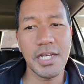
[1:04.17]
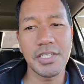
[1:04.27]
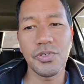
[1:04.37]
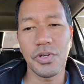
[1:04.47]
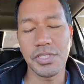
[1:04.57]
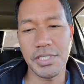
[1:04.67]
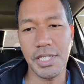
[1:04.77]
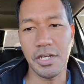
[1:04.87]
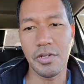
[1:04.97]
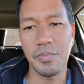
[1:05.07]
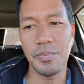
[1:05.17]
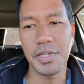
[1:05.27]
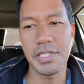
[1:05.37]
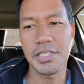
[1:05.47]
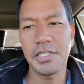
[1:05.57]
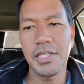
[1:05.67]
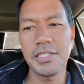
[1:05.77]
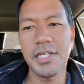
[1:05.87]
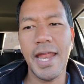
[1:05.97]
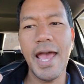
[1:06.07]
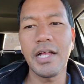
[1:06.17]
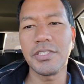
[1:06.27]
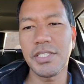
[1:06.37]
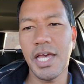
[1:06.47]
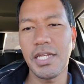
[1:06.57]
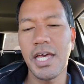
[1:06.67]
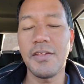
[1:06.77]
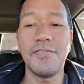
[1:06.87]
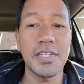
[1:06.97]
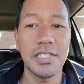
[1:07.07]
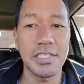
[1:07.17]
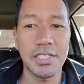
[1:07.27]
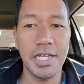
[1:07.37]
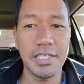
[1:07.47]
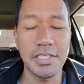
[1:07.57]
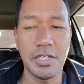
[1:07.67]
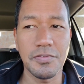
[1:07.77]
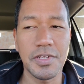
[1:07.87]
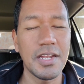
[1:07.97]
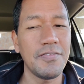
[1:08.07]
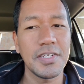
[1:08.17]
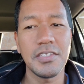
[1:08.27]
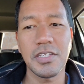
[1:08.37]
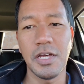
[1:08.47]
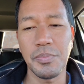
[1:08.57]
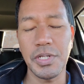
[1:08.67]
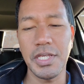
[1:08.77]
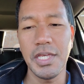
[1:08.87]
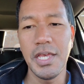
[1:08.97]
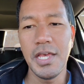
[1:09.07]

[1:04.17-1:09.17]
is going on sale because things that outside, not affecting the stock itself, not affecting the company,